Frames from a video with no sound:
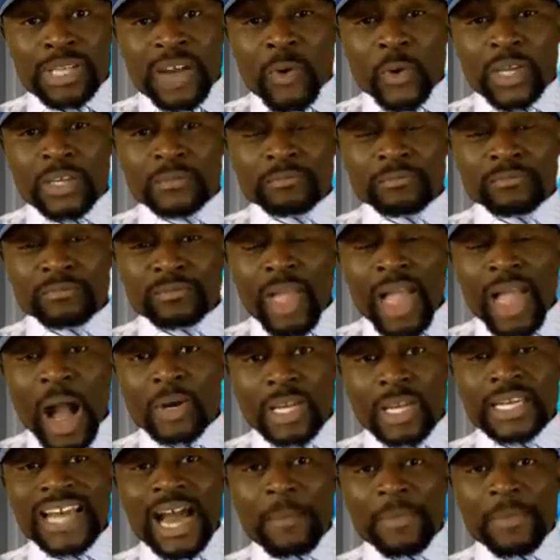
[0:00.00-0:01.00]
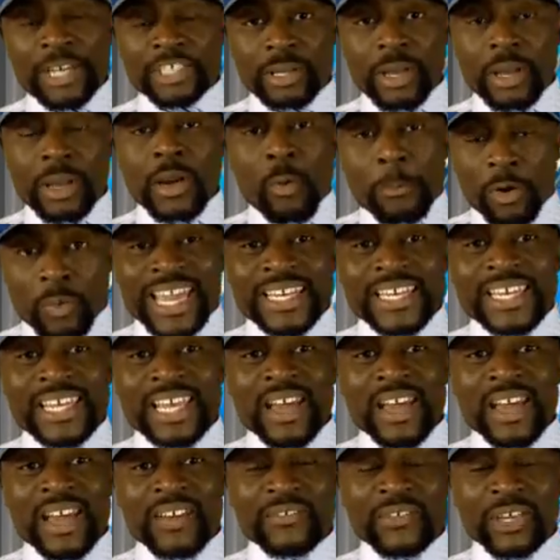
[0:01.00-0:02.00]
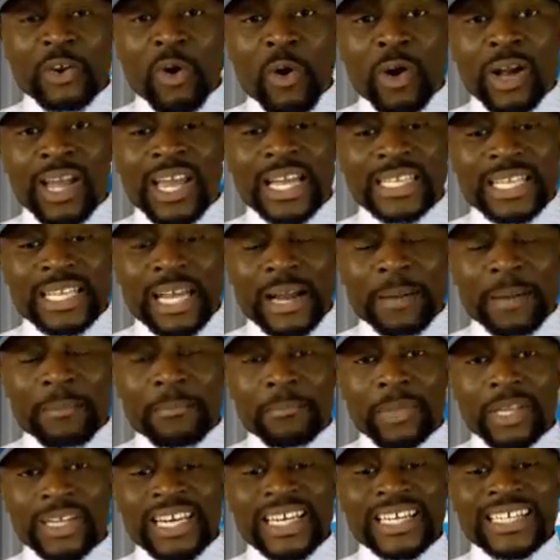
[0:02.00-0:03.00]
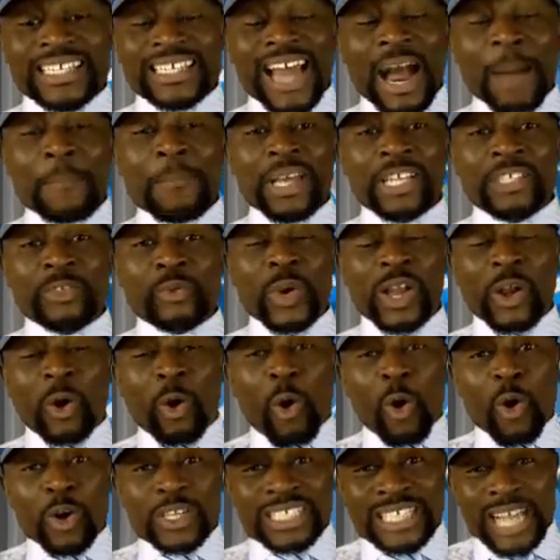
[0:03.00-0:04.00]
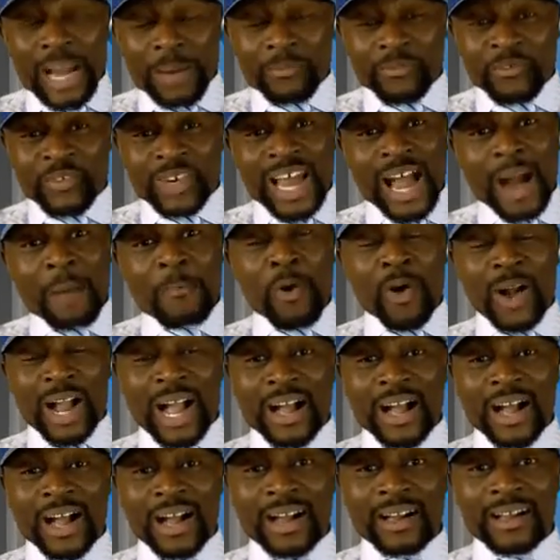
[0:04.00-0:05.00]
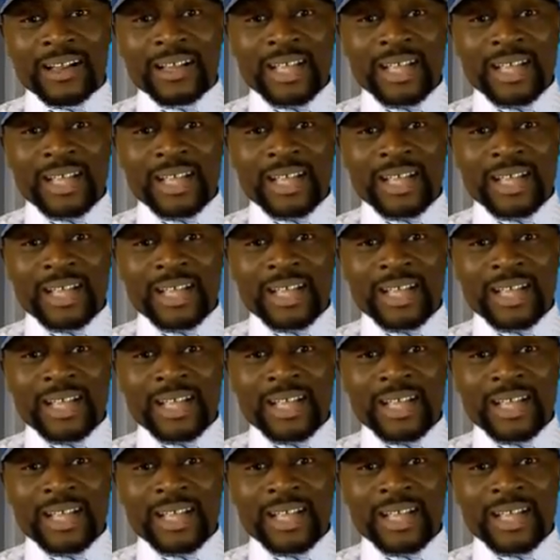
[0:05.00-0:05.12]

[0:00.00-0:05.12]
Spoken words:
with that weapon with ADF, it don't get them. The damage will cause them for that armor car.